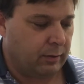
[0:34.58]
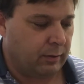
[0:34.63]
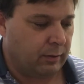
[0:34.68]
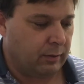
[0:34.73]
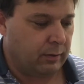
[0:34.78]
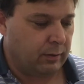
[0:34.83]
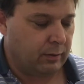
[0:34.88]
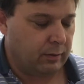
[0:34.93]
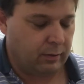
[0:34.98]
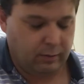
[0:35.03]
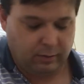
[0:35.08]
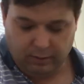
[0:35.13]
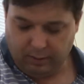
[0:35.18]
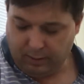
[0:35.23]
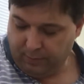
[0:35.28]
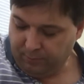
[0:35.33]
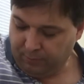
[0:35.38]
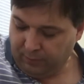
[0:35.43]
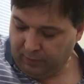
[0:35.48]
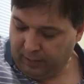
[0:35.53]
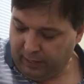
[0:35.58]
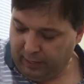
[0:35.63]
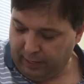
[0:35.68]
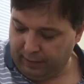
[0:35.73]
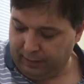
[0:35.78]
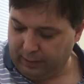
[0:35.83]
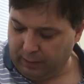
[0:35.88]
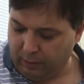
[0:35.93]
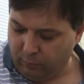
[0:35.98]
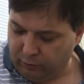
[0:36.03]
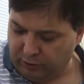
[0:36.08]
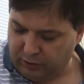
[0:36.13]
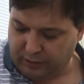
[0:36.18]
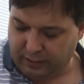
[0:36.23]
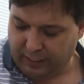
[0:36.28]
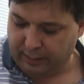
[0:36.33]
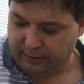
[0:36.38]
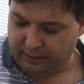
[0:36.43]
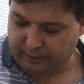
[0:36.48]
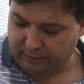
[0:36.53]
And then I would just
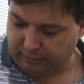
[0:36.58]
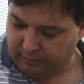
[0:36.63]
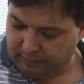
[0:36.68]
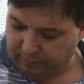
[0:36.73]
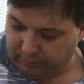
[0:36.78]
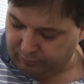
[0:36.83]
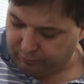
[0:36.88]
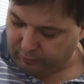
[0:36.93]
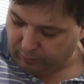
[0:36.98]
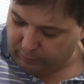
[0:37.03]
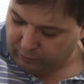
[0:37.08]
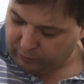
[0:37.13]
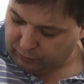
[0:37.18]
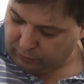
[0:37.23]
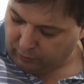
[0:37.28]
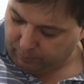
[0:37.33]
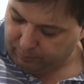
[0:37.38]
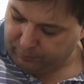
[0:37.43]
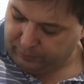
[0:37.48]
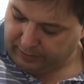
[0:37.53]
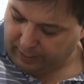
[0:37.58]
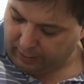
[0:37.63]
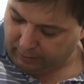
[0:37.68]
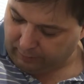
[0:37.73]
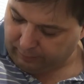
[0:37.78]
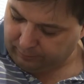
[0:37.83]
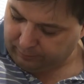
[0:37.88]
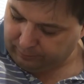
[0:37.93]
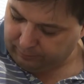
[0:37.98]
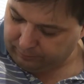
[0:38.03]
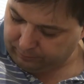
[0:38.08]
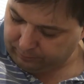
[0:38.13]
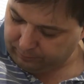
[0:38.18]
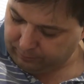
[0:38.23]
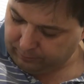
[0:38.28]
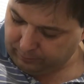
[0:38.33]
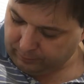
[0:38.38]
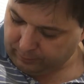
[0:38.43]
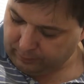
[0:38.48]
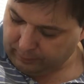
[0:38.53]
hit from the top down,
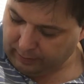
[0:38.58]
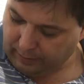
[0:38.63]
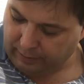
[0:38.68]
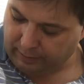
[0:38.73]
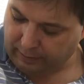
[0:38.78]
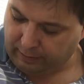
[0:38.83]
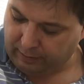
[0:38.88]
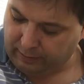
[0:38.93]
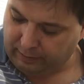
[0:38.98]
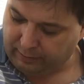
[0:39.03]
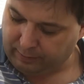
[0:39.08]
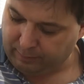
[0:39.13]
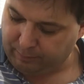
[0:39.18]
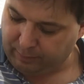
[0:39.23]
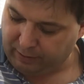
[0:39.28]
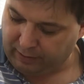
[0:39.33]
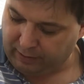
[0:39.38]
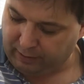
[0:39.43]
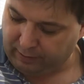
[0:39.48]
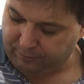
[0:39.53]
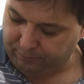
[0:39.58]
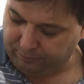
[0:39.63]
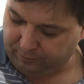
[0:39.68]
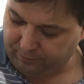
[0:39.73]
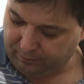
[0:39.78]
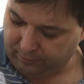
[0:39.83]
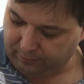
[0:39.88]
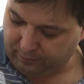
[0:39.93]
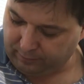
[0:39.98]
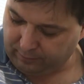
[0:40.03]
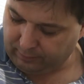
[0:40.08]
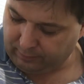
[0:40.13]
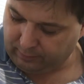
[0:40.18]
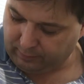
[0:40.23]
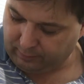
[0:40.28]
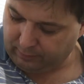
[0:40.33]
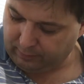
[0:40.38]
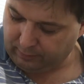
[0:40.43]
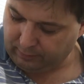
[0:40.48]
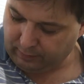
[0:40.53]
and I hit the B.
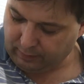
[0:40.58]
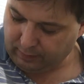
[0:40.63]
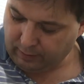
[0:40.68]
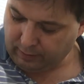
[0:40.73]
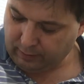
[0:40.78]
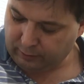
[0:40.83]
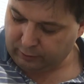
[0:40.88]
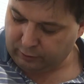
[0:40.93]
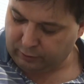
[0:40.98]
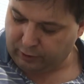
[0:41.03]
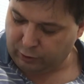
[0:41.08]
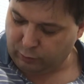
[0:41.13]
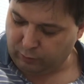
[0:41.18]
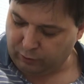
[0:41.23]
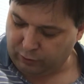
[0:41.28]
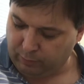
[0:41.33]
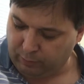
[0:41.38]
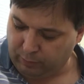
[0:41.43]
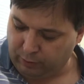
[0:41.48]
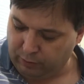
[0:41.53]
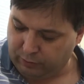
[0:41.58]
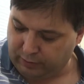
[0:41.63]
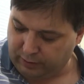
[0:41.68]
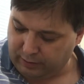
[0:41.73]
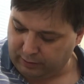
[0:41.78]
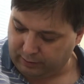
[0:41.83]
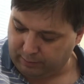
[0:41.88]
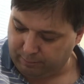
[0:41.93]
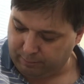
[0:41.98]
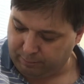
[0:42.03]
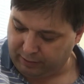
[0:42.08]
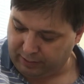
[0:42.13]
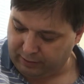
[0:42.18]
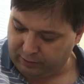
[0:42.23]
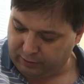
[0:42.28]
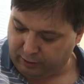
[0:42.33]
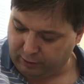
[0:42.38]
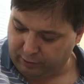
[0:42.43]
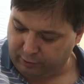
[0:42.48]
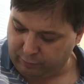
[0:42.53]
So this one's muted, the B
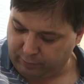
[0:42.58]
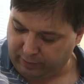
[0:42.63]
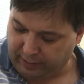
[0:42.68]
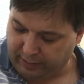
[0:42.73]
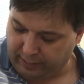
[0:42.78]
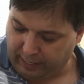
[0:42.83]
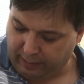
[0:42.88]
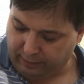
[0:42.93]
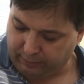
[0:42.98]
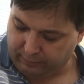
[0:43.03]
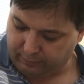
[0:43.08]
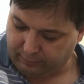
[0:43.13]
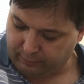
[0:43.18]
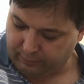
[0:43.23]
is going to ring out.